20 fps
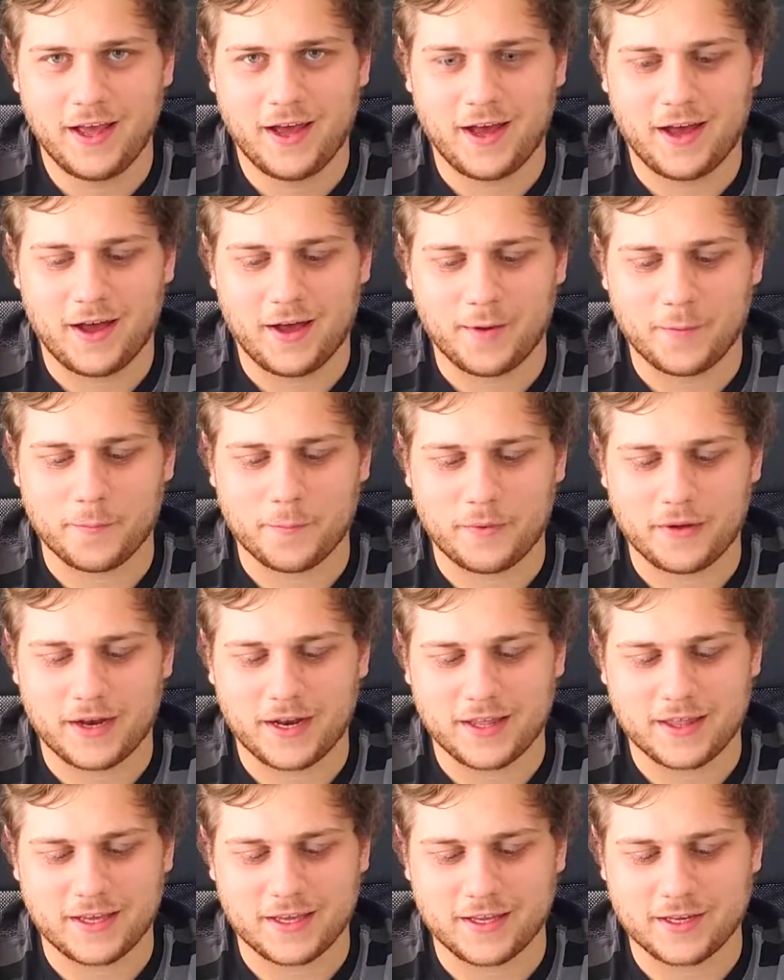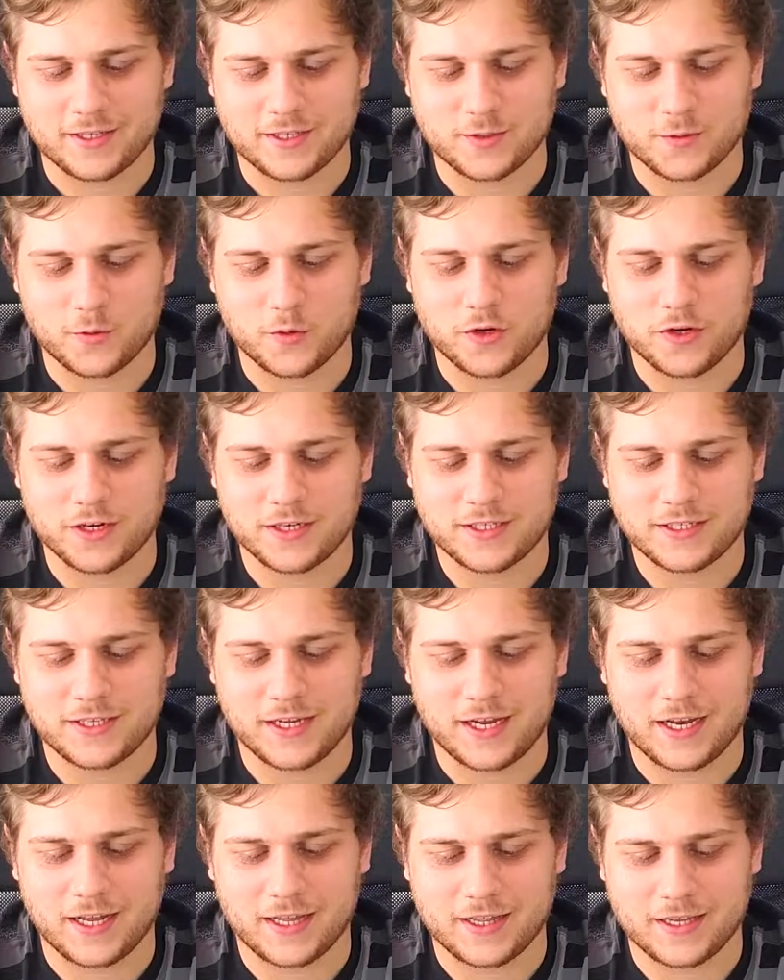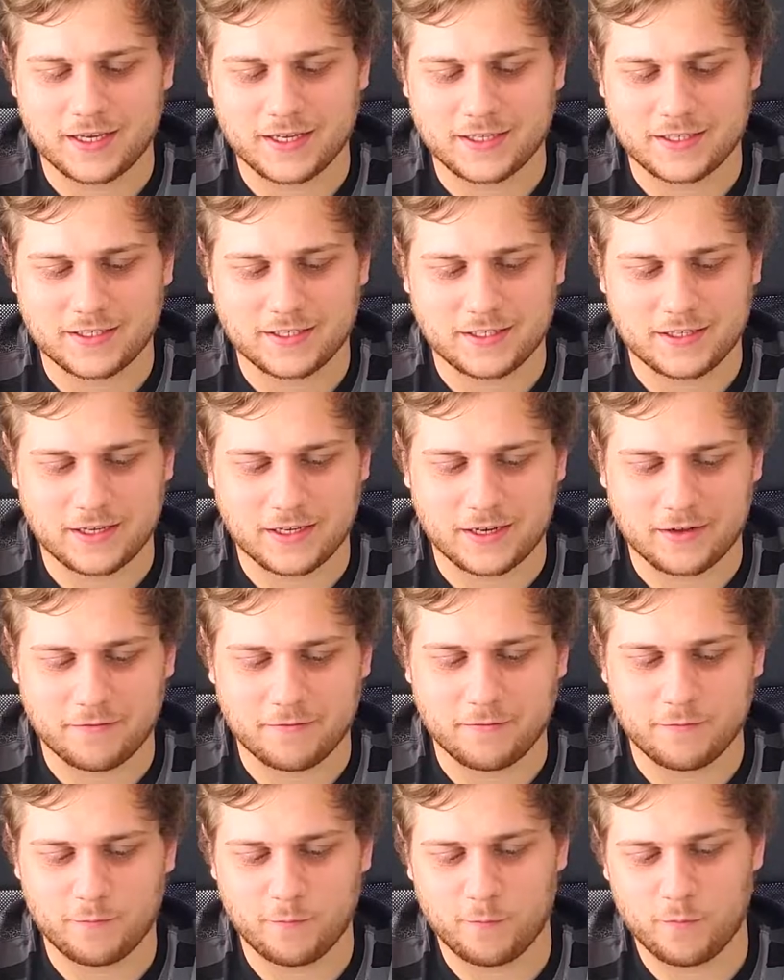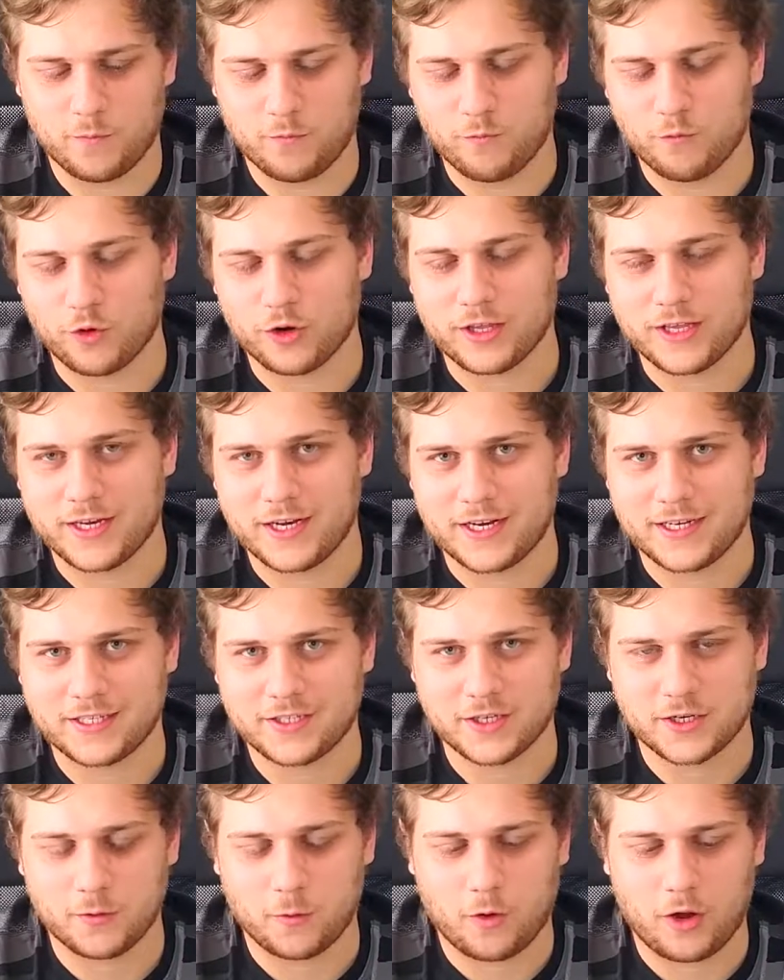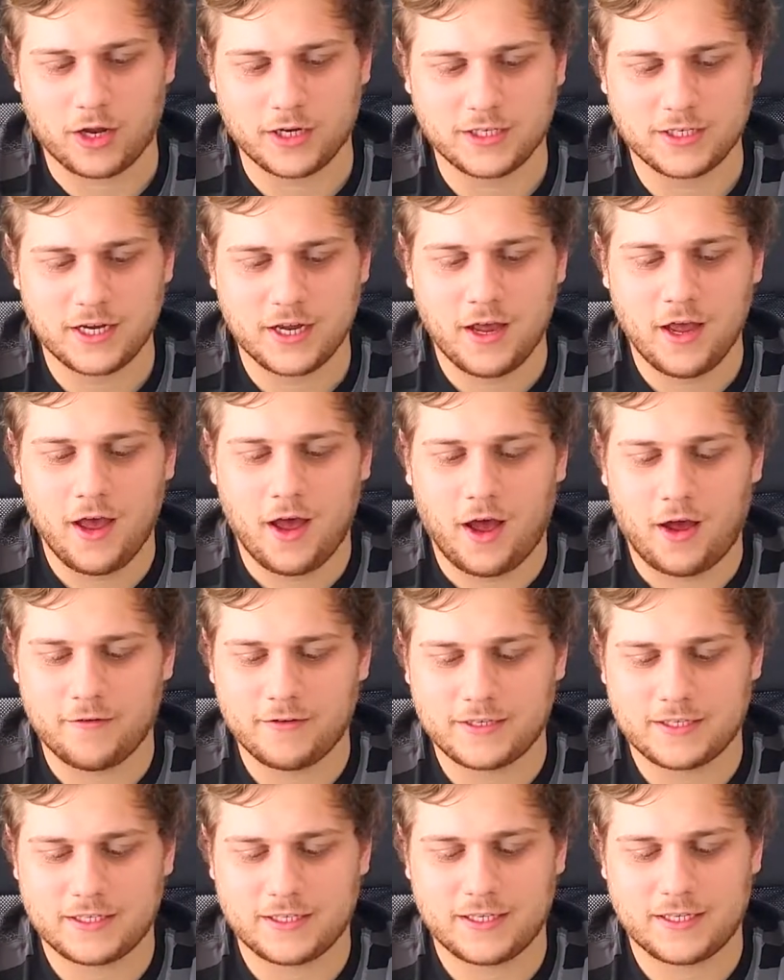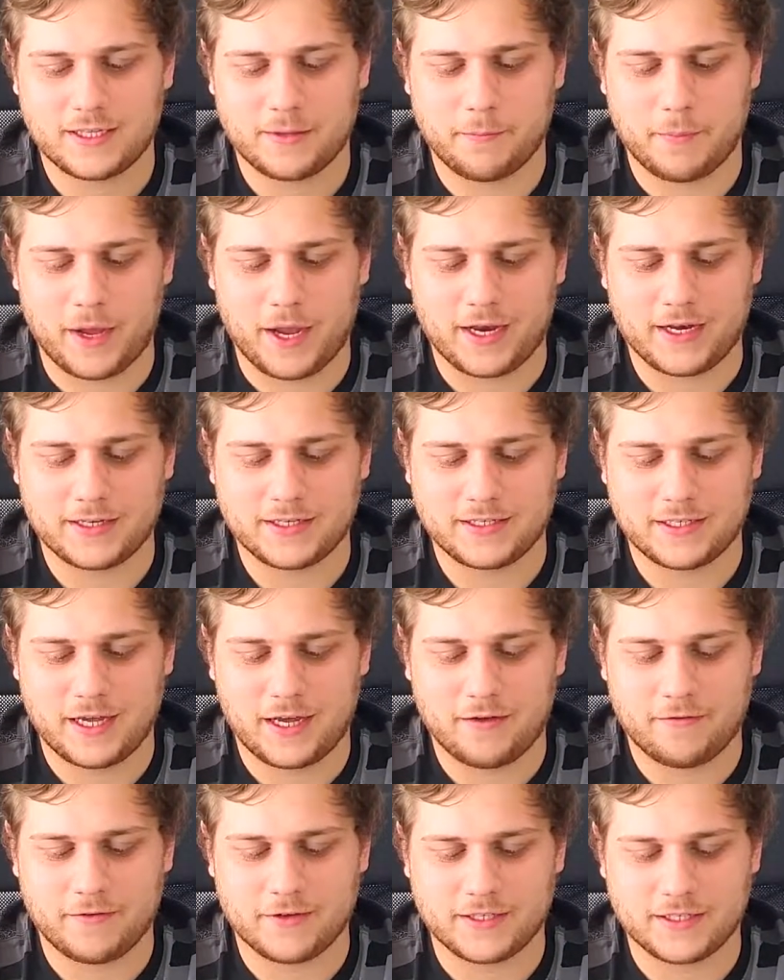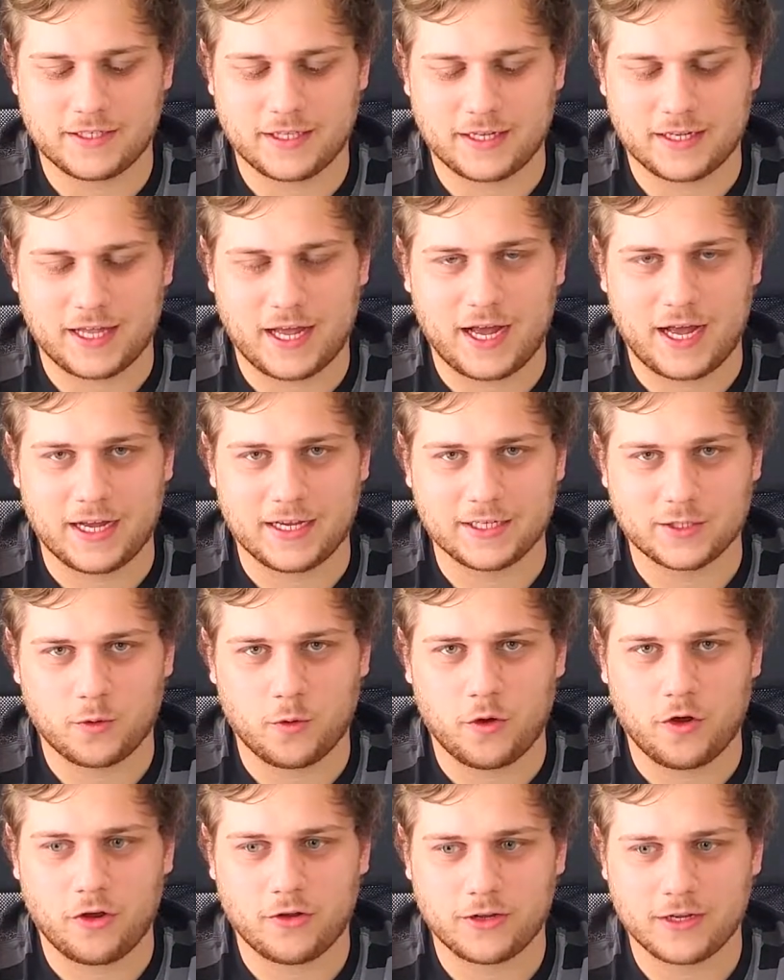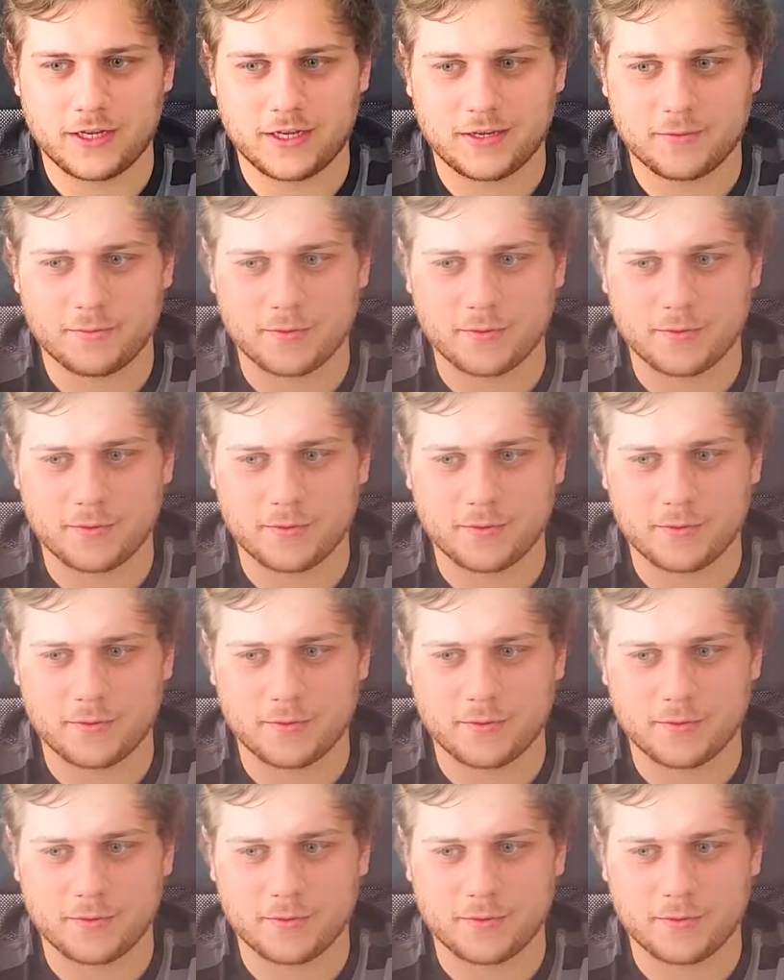But I think it just works, and I think it's like a really nice looking watch. Obviously, like the band and stuff isn't like the highest quality,